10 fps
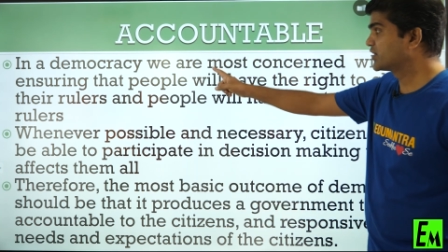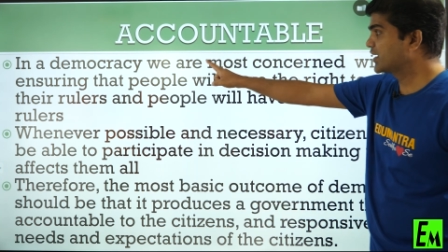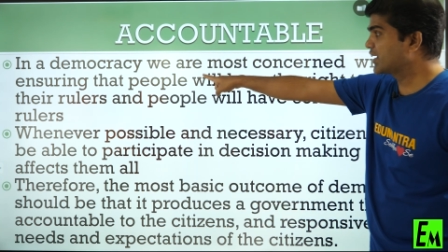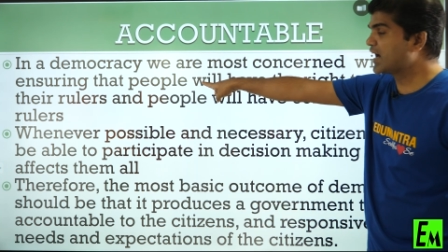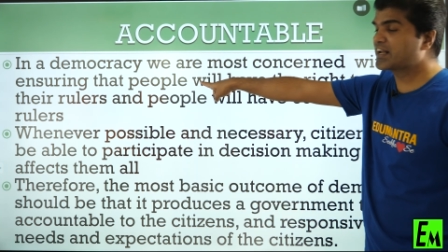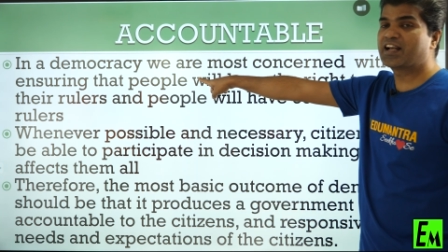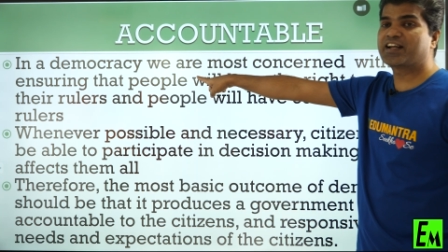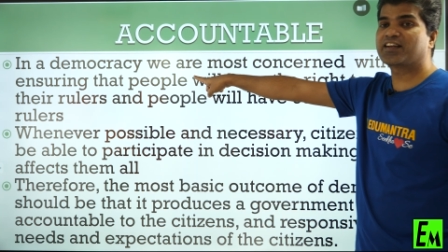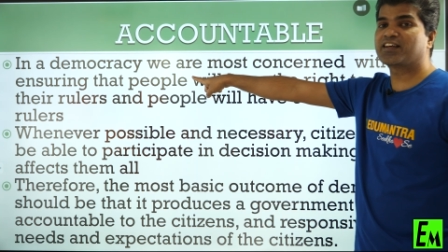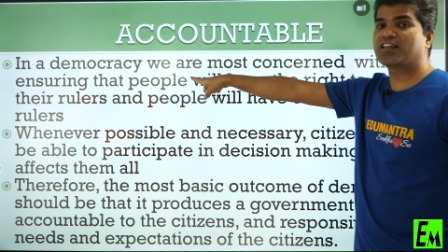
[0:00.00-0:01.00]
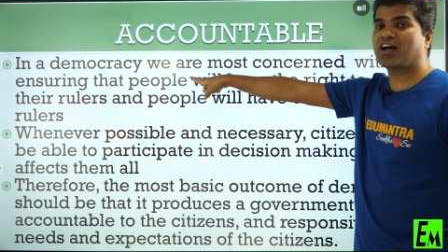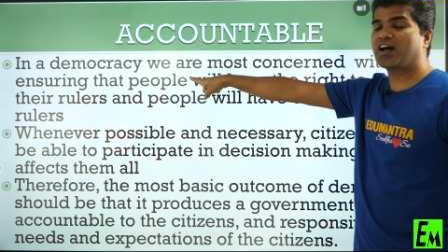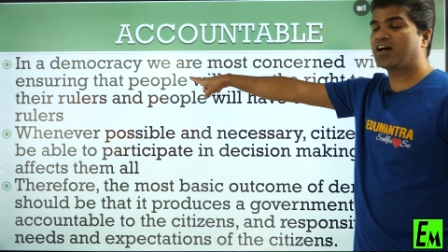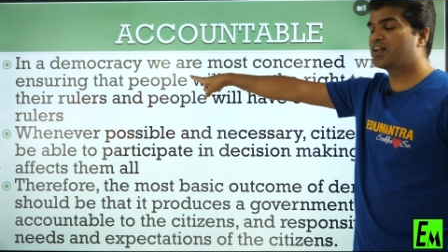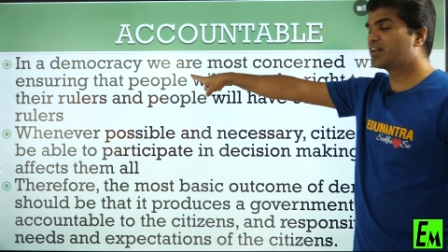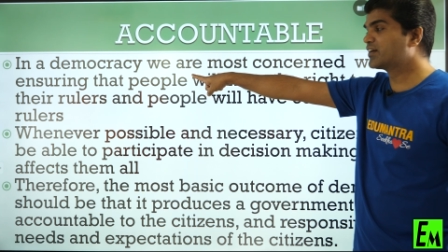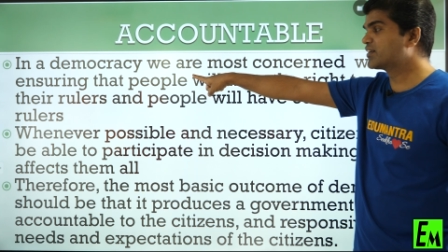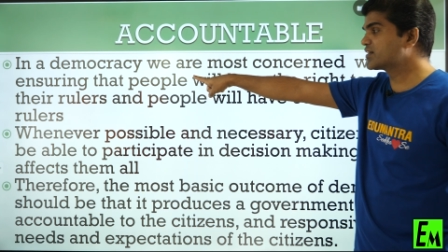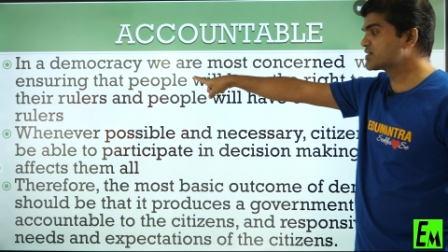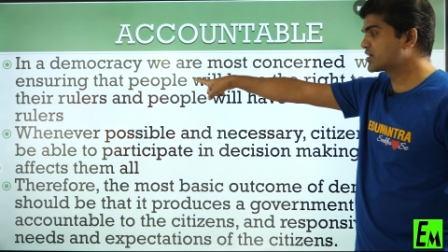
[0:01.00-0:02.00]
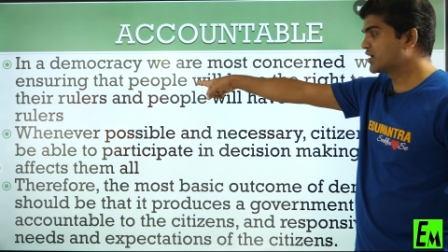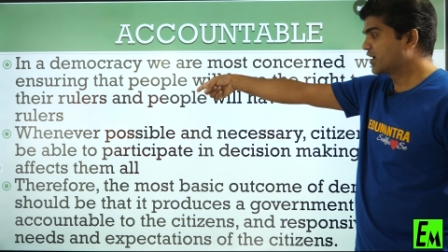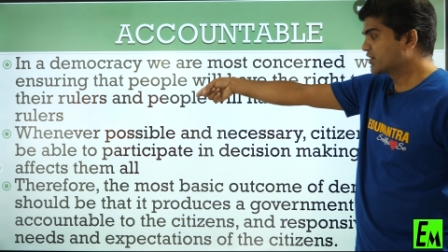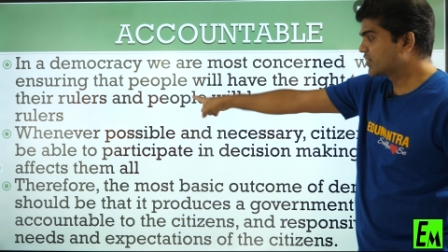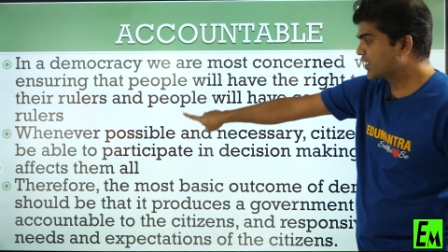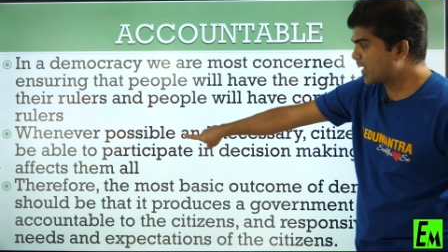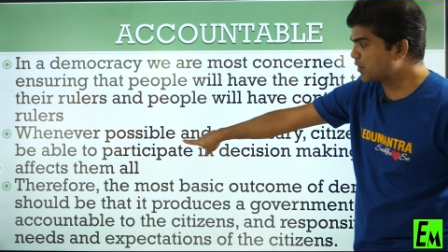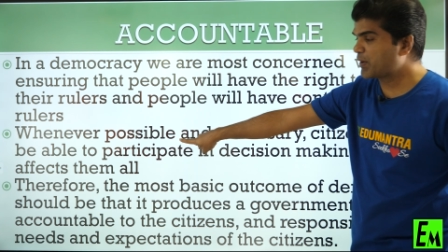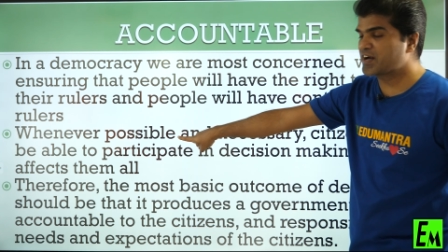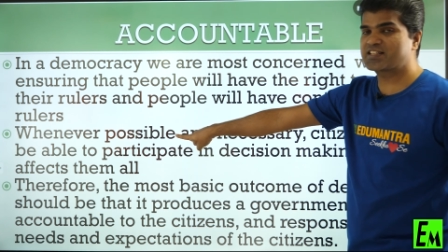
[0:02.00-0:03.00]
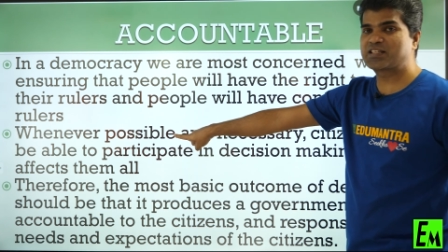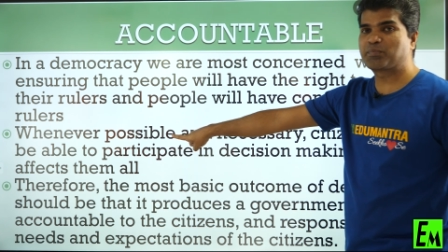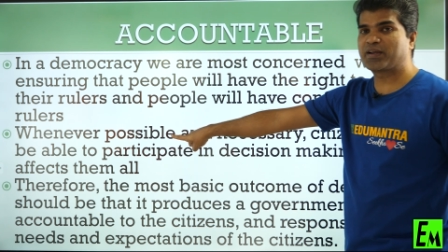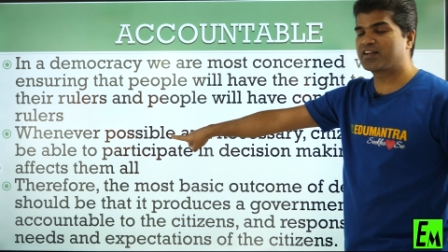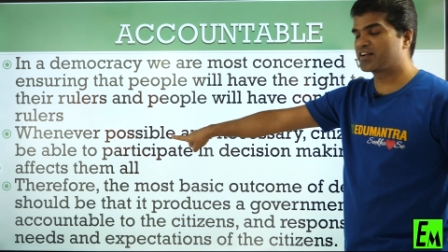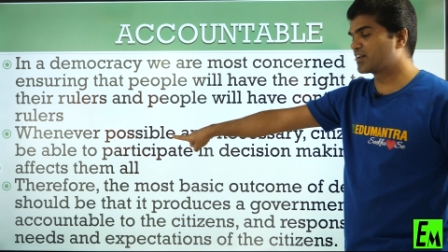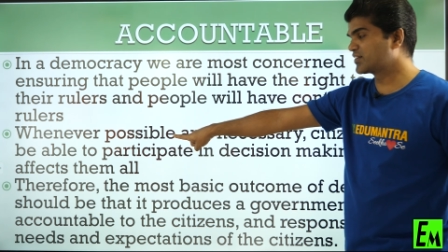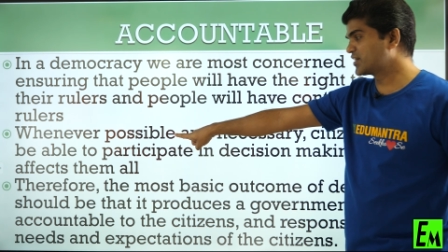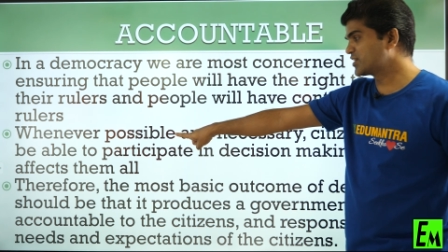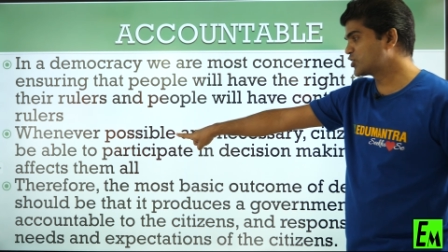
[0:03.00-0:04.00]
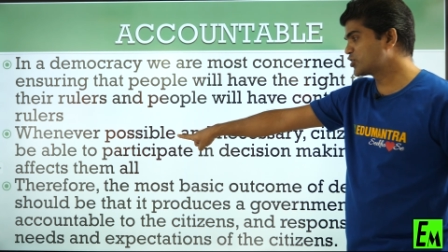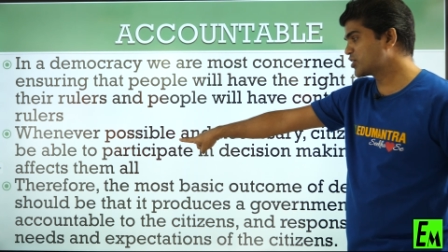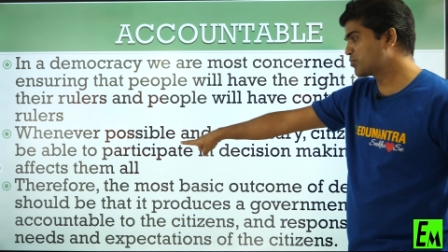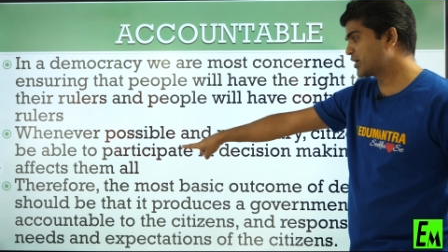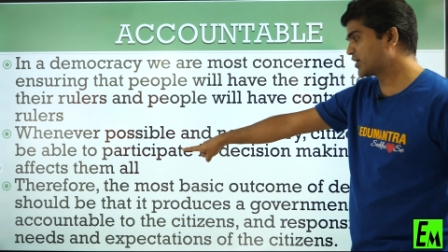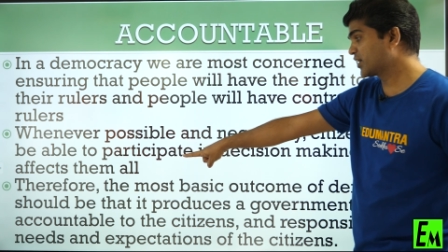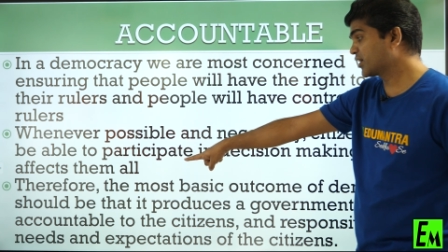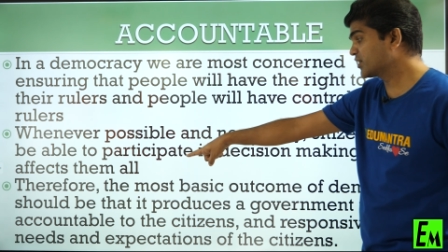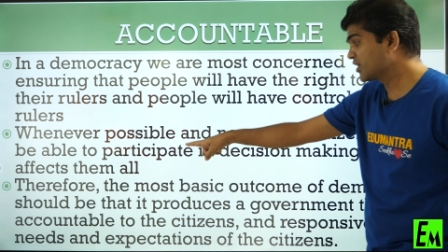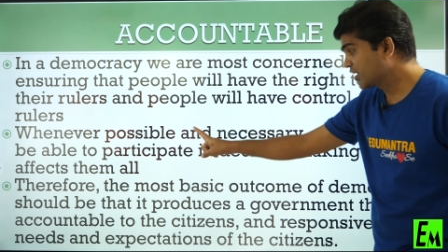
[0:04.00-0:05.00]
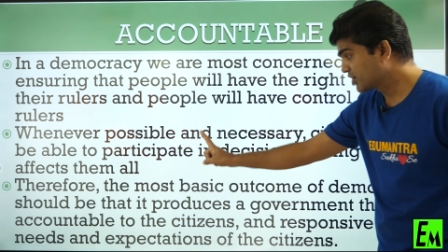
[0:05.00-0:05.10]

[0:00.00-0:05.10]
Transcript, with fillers: they are electing the leaders, they are participating in the decision making.